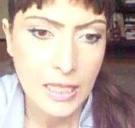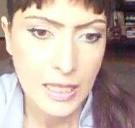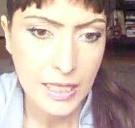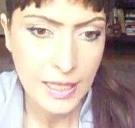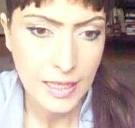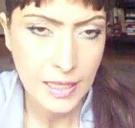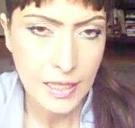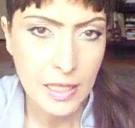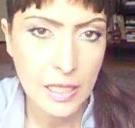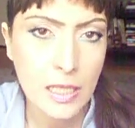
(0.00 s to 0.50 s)

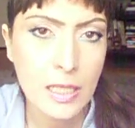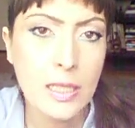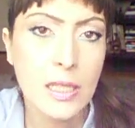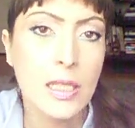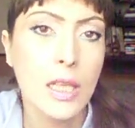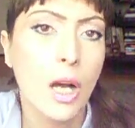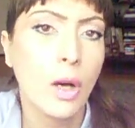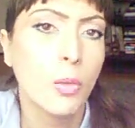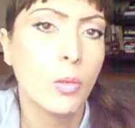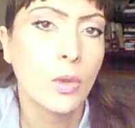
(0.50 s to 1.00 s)
This is
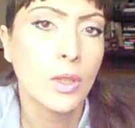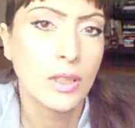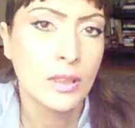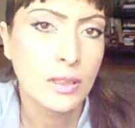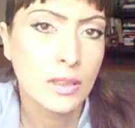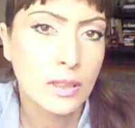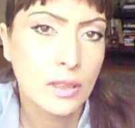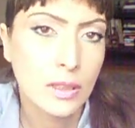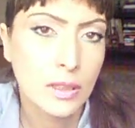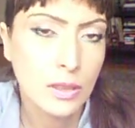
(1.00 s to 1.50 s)

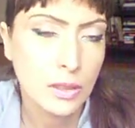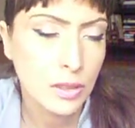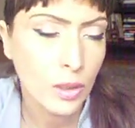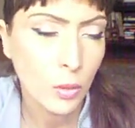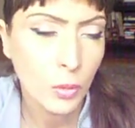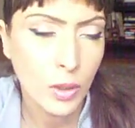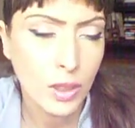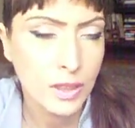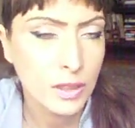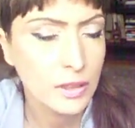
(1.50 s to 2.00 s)

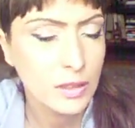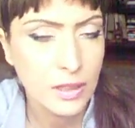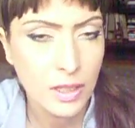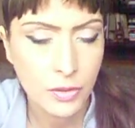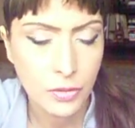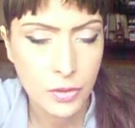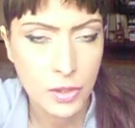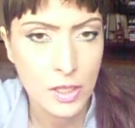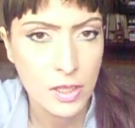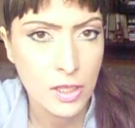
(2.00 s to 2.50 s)
somewhat
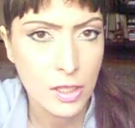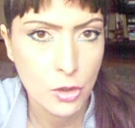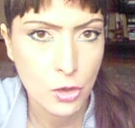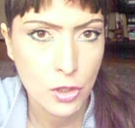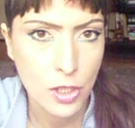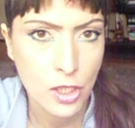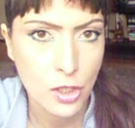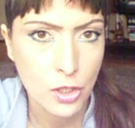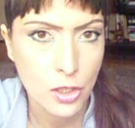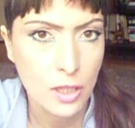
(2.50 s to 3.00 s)
different
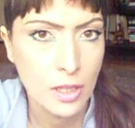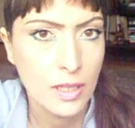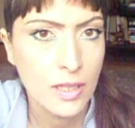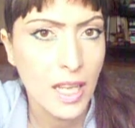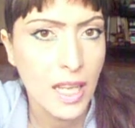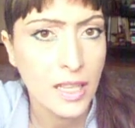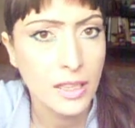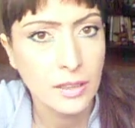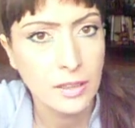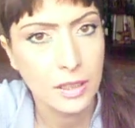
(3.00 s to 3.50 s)
situation
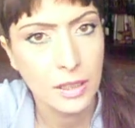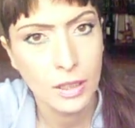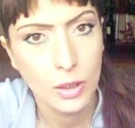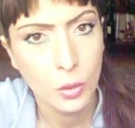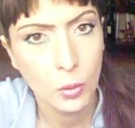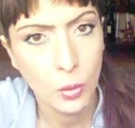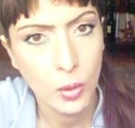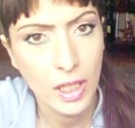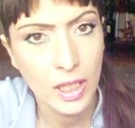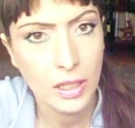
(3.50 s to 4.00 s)
than
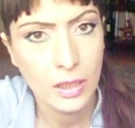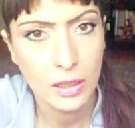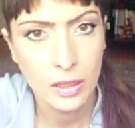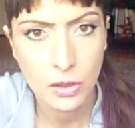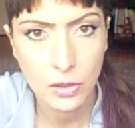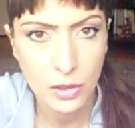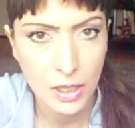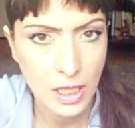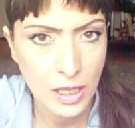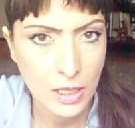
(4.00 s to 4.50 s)
when
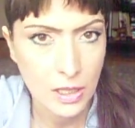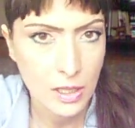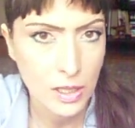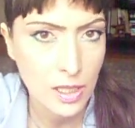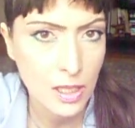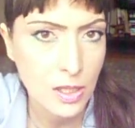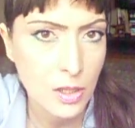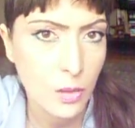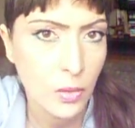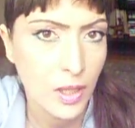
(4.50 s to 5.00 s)
Uranus
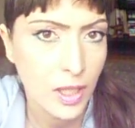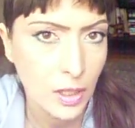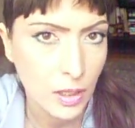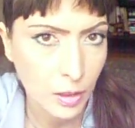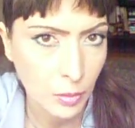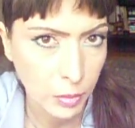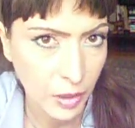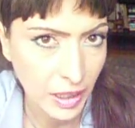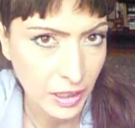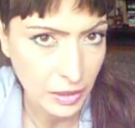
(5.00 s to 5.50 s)
is
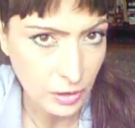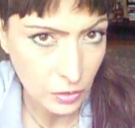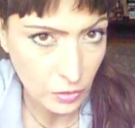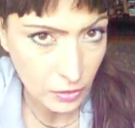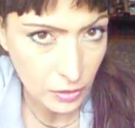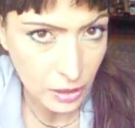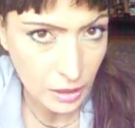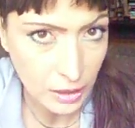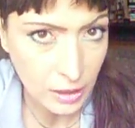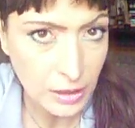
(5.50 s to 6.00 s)
squaring planet
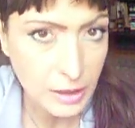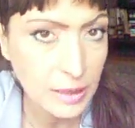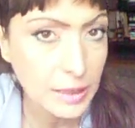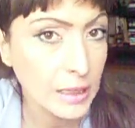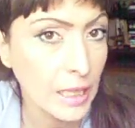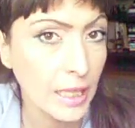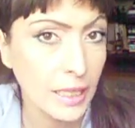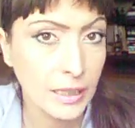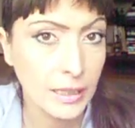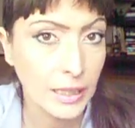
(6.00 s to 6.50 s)
Venus,
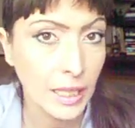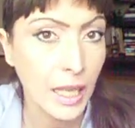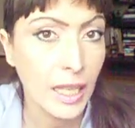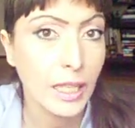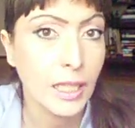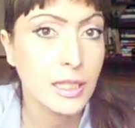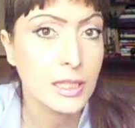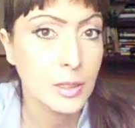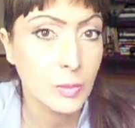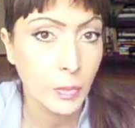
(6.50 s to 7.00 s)
and
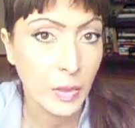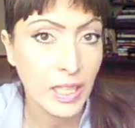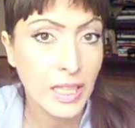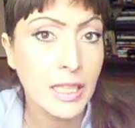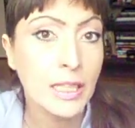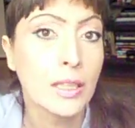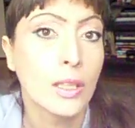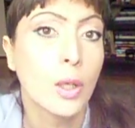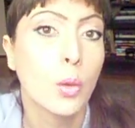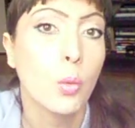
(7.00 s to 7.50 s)
I'll
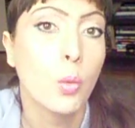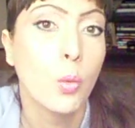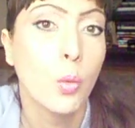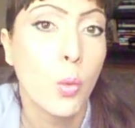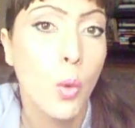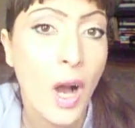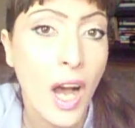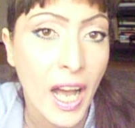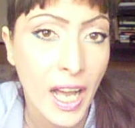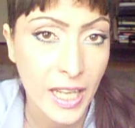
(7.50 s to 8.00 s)
explain
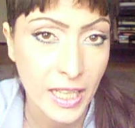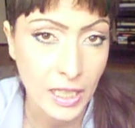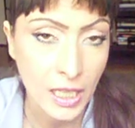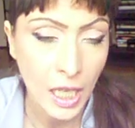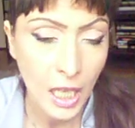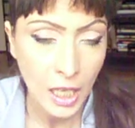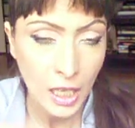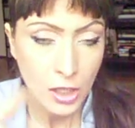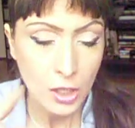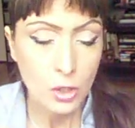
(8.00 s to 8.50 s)
why,
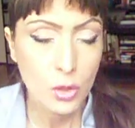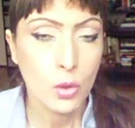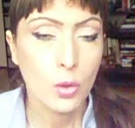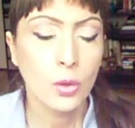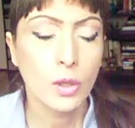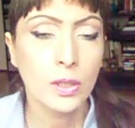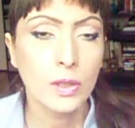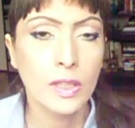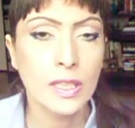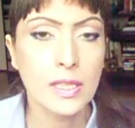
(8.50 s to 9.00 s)
so
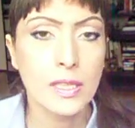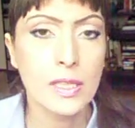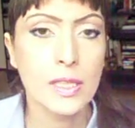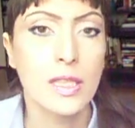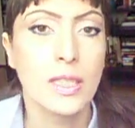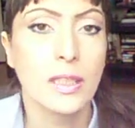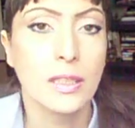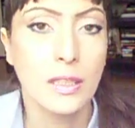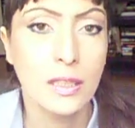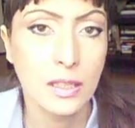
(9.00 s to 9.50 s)
you can
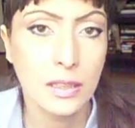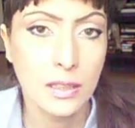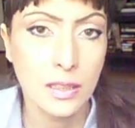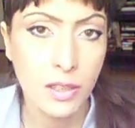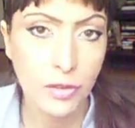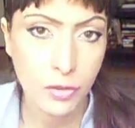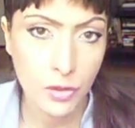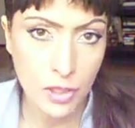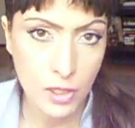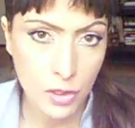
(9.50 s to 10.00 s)
see the
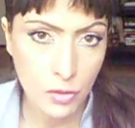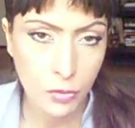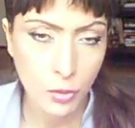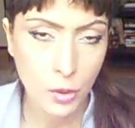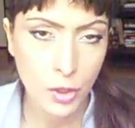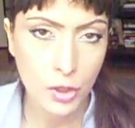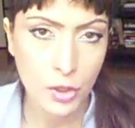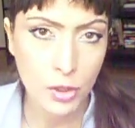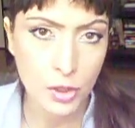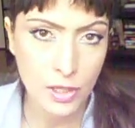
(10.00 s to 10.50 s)
difference
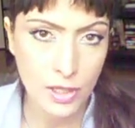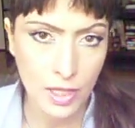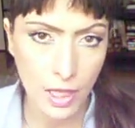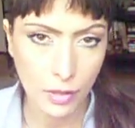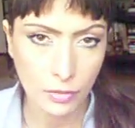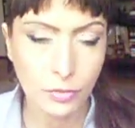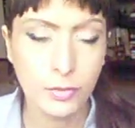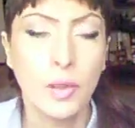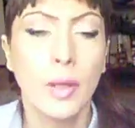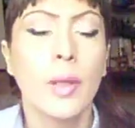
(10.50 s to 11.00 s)
for
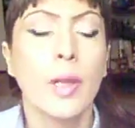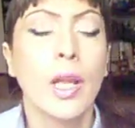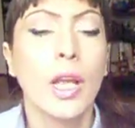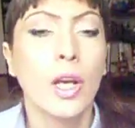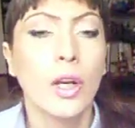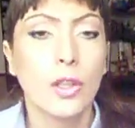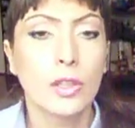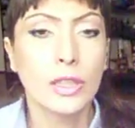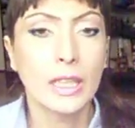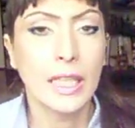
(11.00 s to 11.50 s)
yourself.
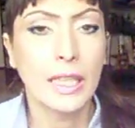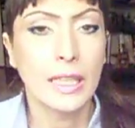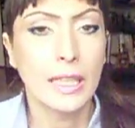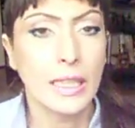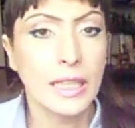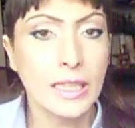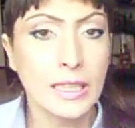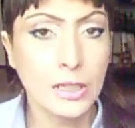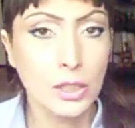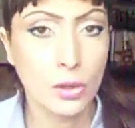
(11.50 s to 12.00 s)
Okay,
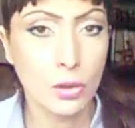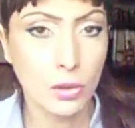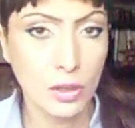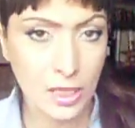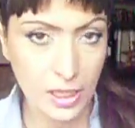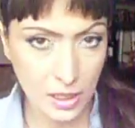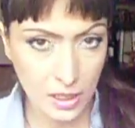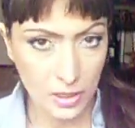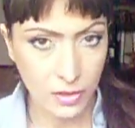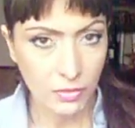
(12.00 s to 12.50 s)
let's do
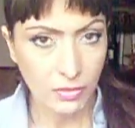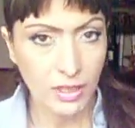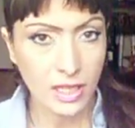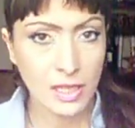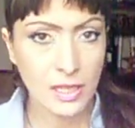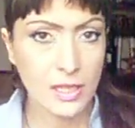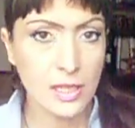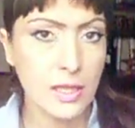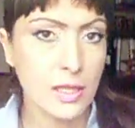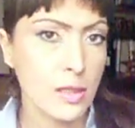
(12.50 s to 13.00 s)
this.
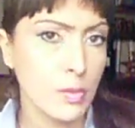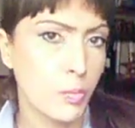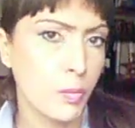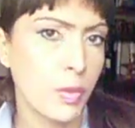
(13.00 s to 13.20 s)
Venus is the